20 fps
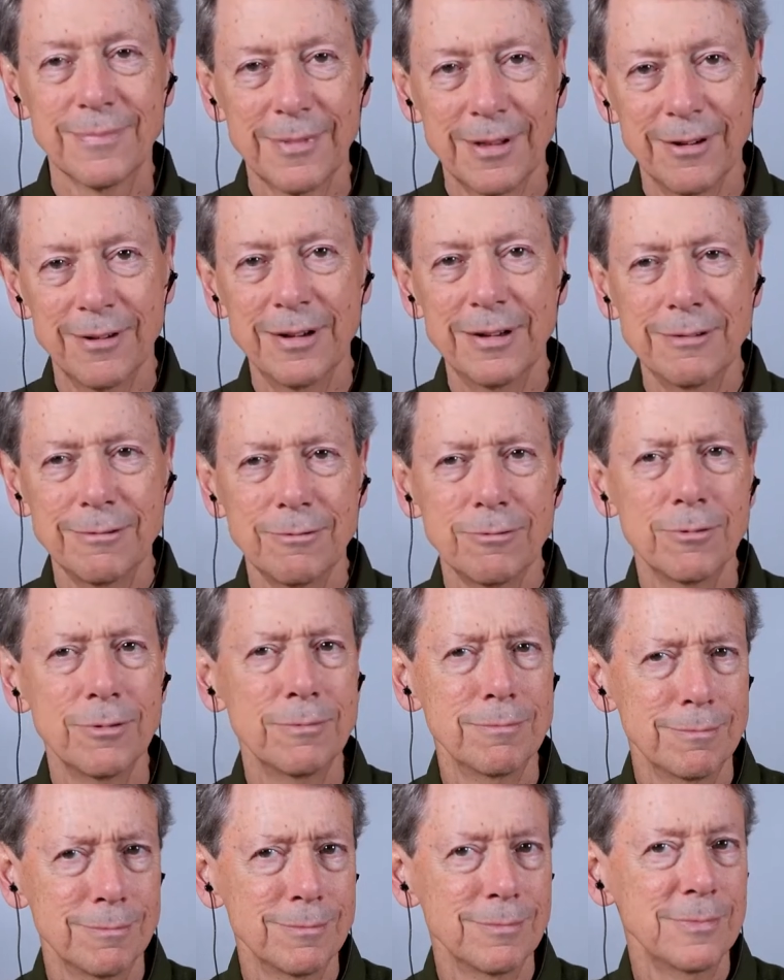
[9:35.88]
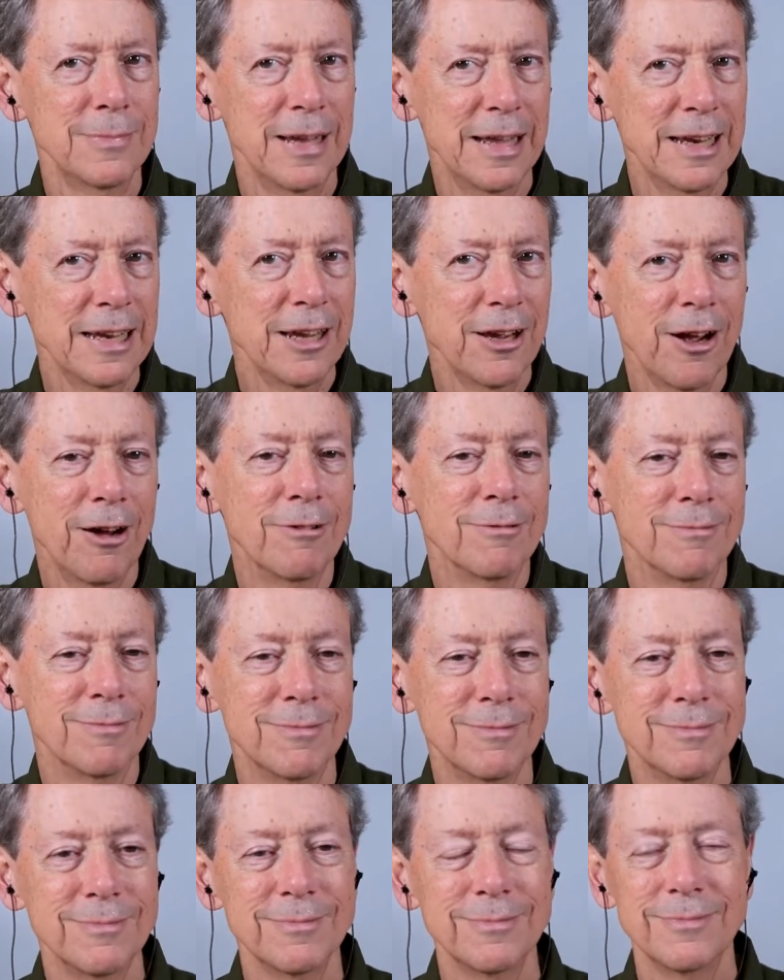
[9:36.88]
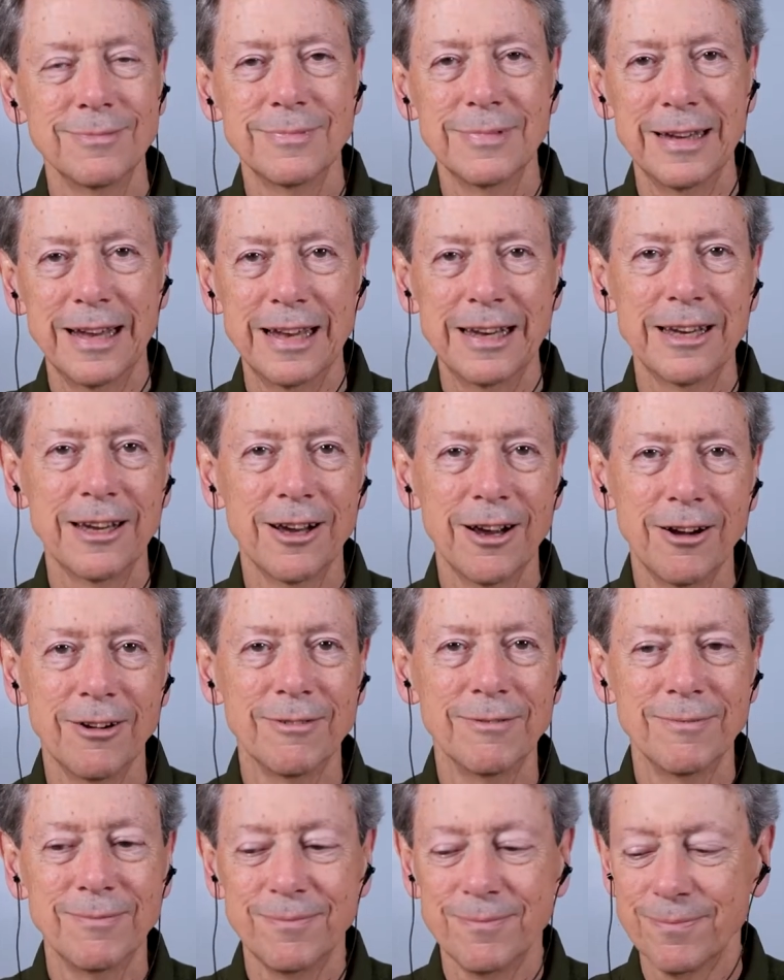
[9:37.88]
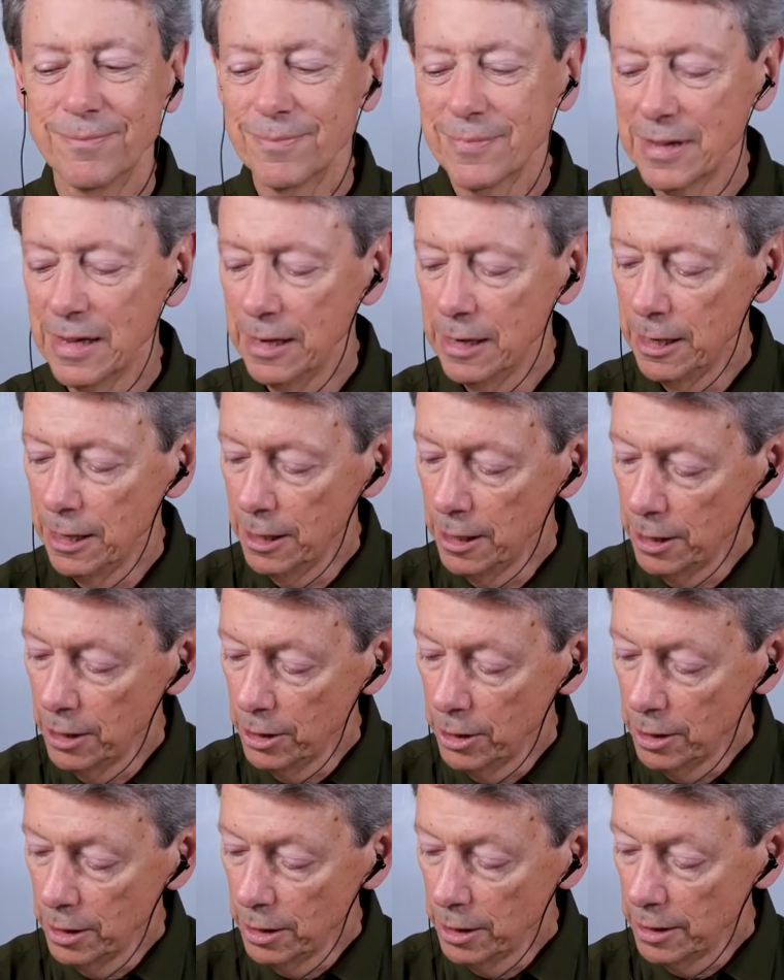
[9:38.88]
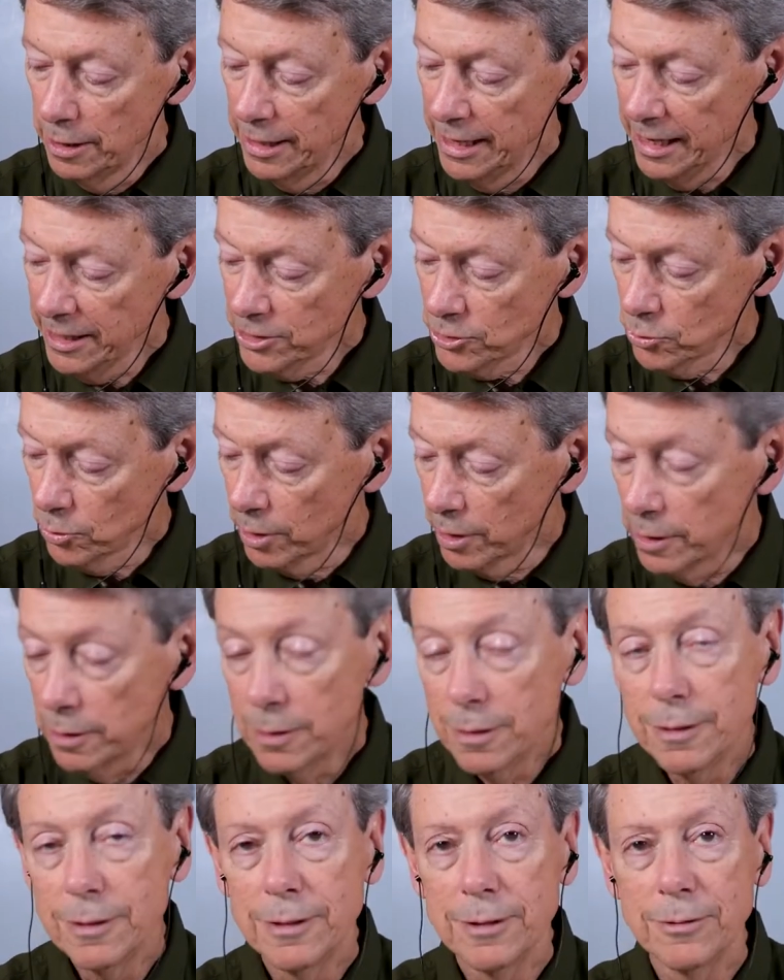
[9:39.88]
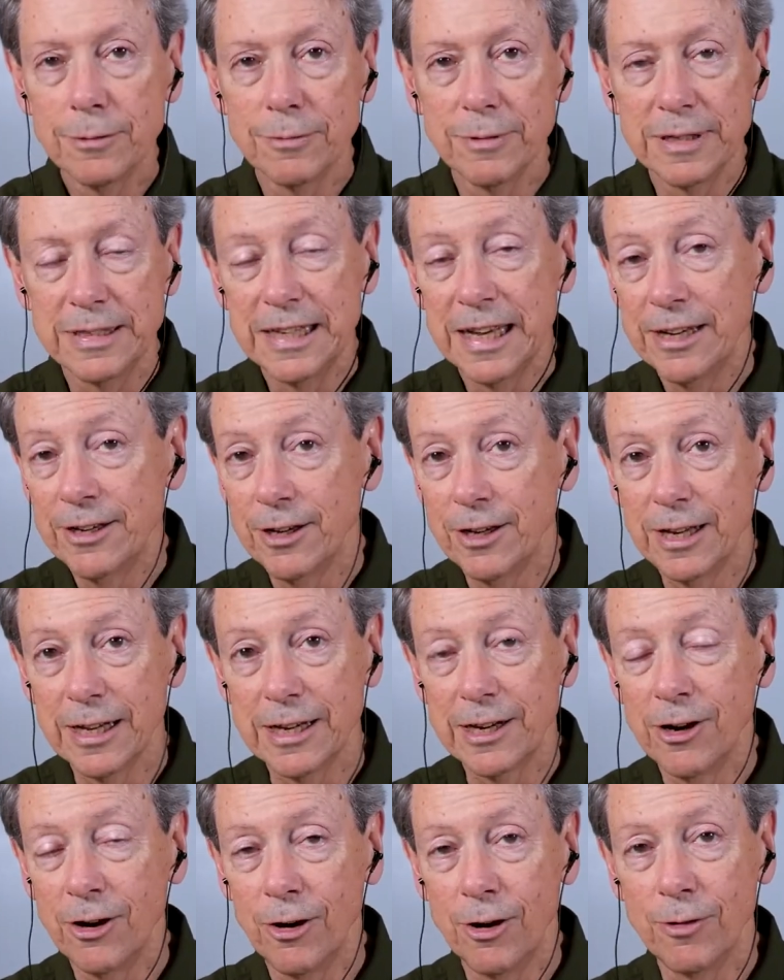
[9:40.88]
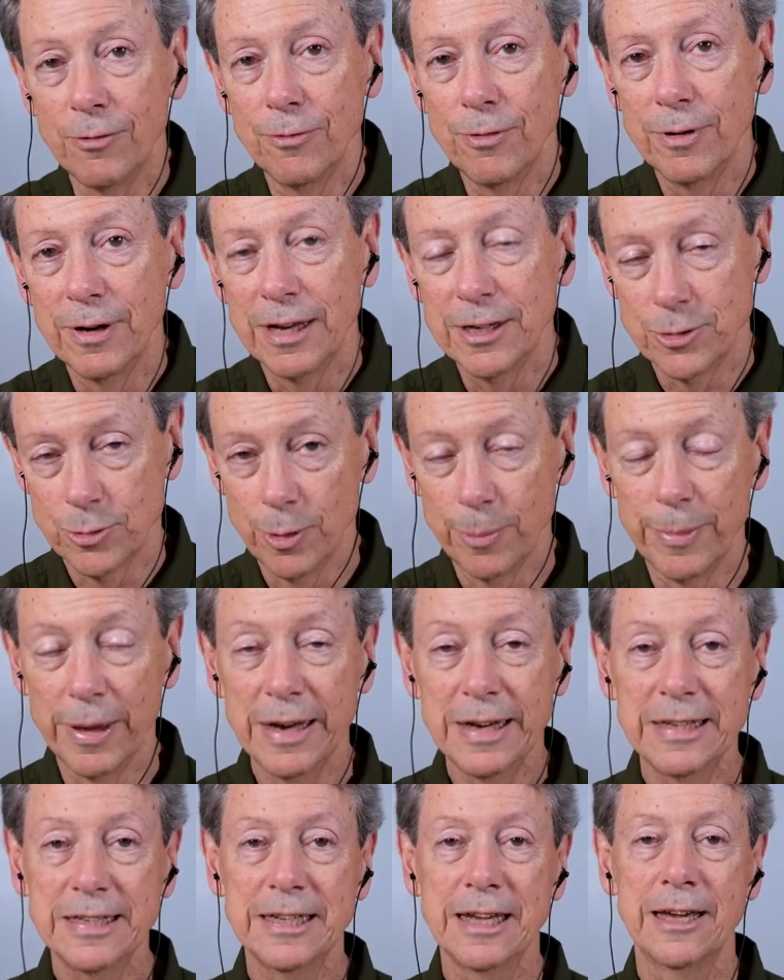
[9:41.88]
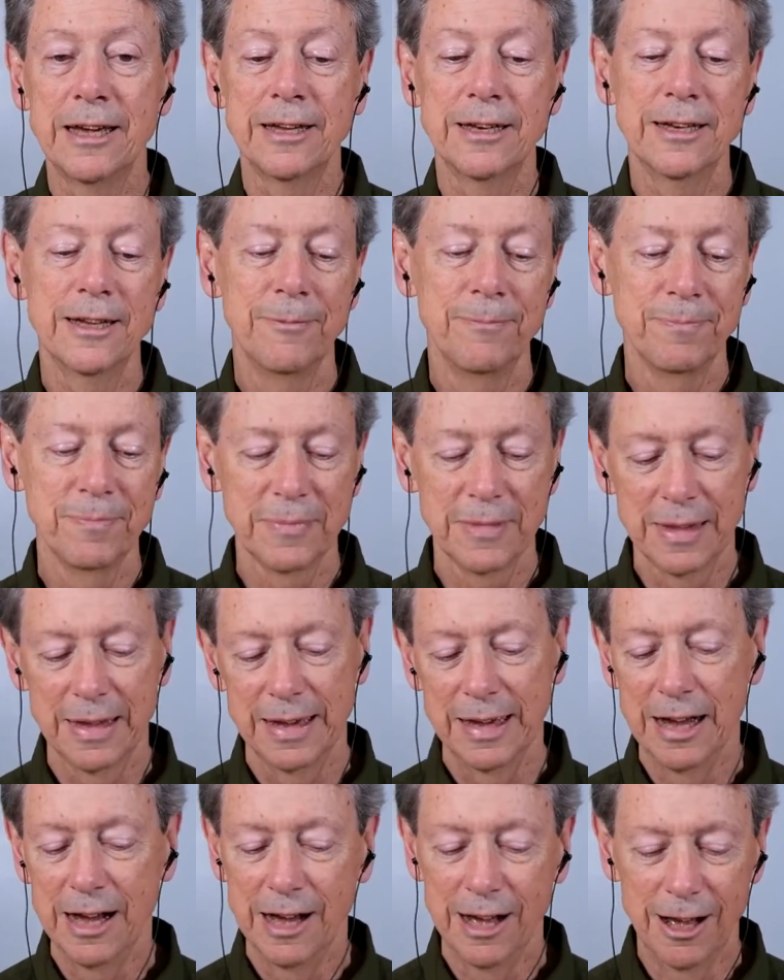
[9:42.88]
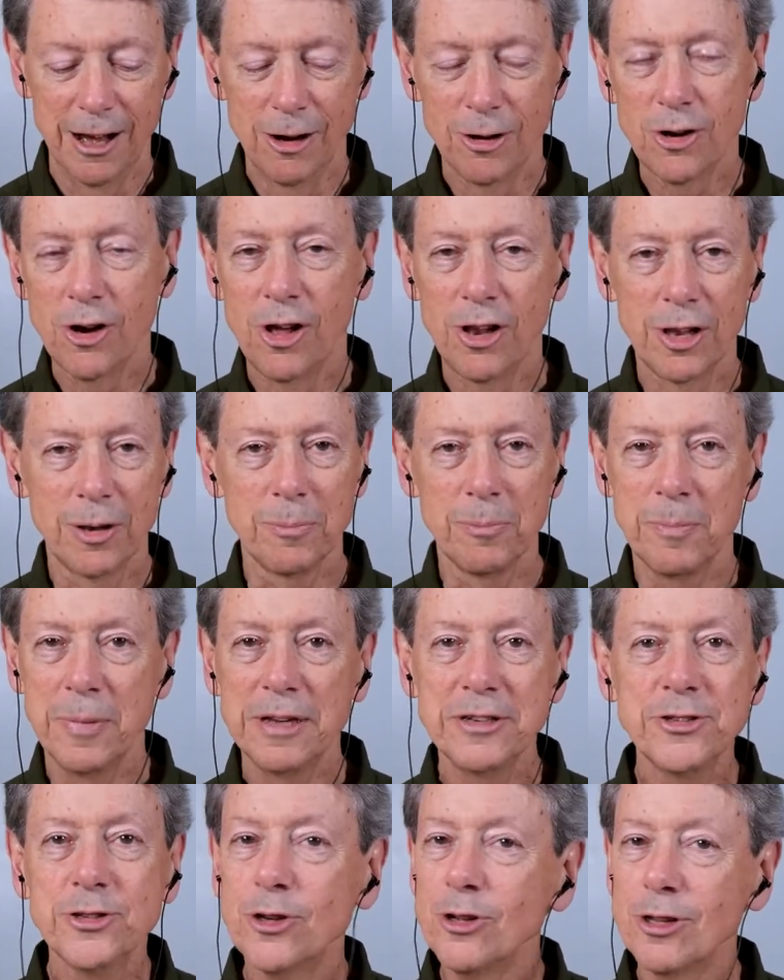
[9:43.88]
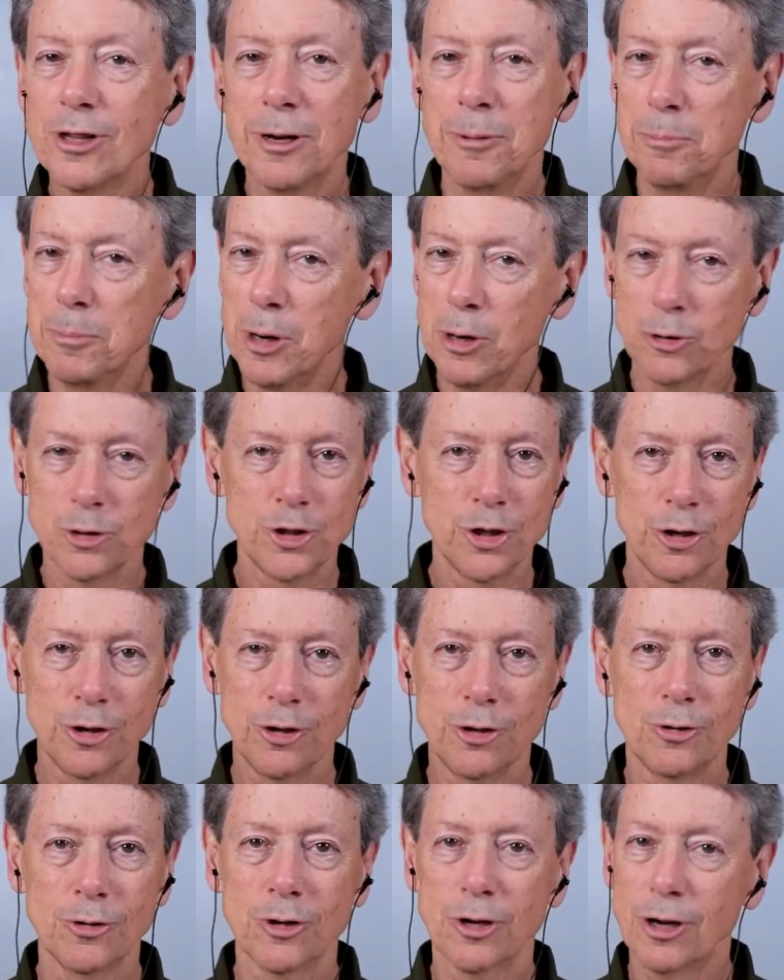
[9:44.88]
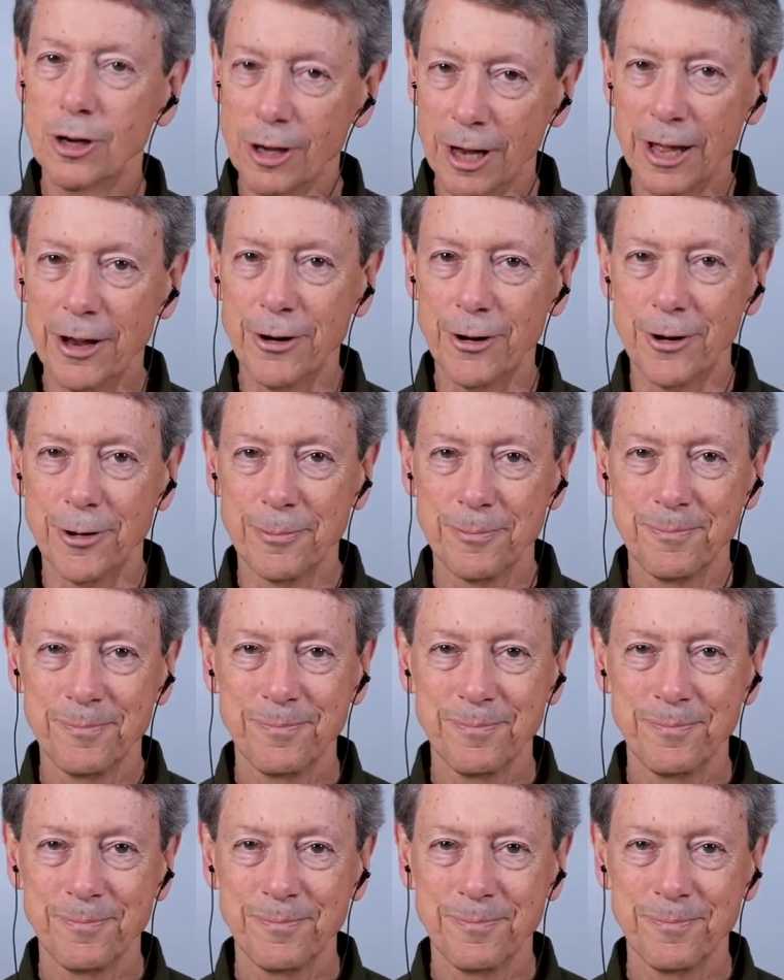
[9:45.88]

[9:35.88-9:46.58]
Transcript: All right, letting go, letting go. Next one, we tend to let go of as we meditate. I'll call it mental emotional clutter.